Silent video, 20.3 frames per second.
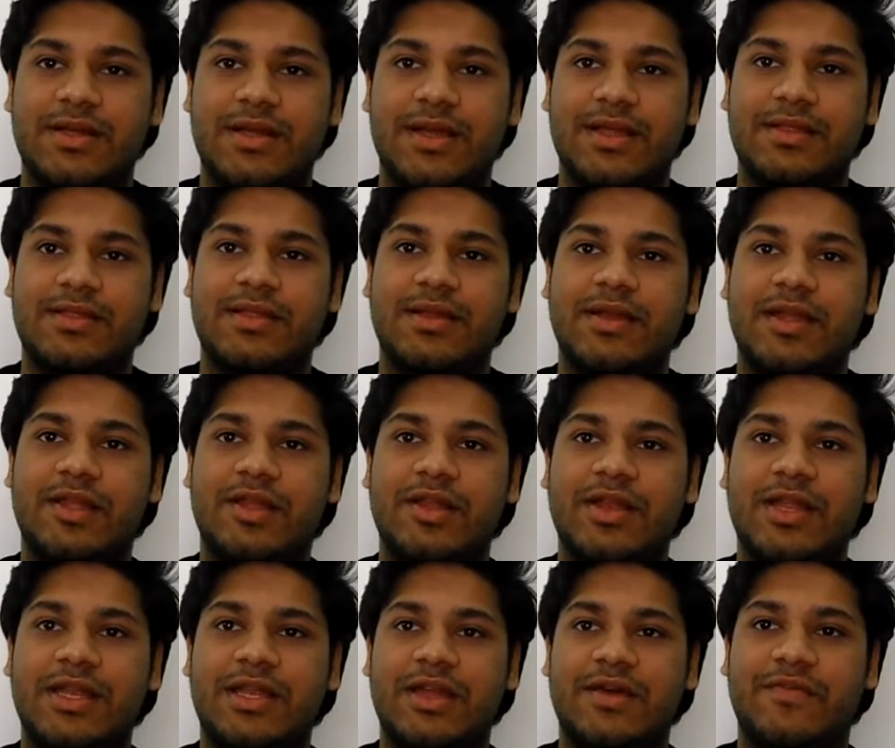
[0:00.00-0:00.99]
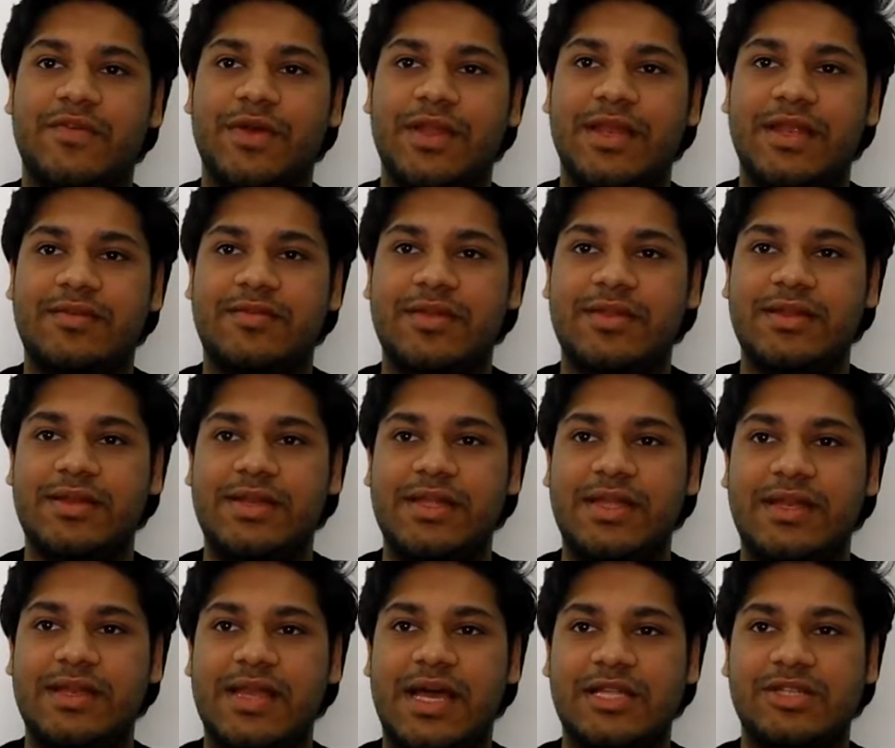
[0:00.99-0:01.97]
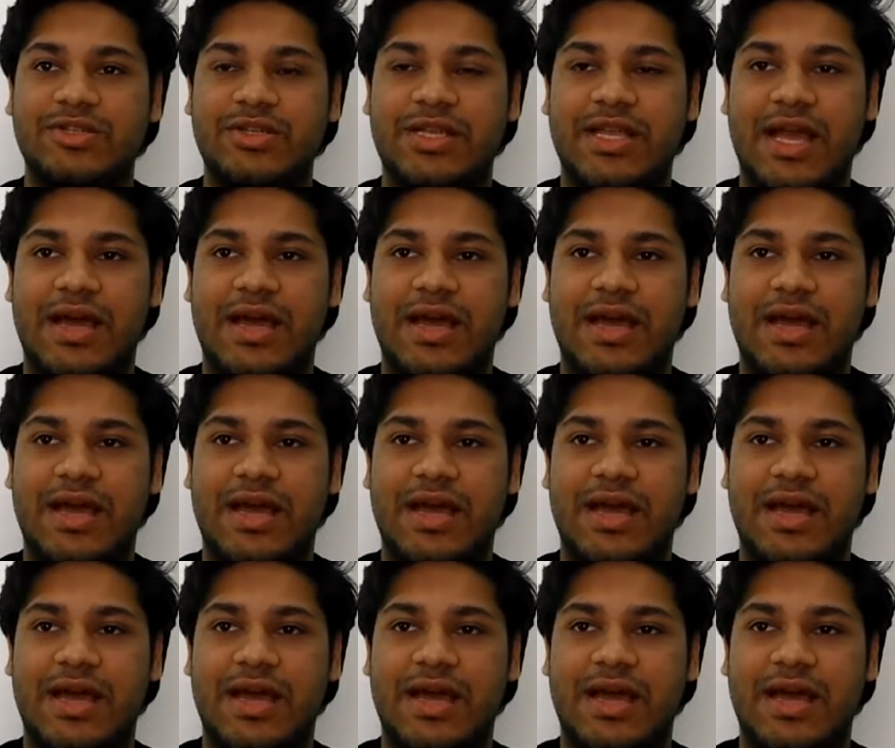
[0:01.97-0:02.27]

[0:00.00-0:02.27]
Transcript: is the regulator for electricity and natural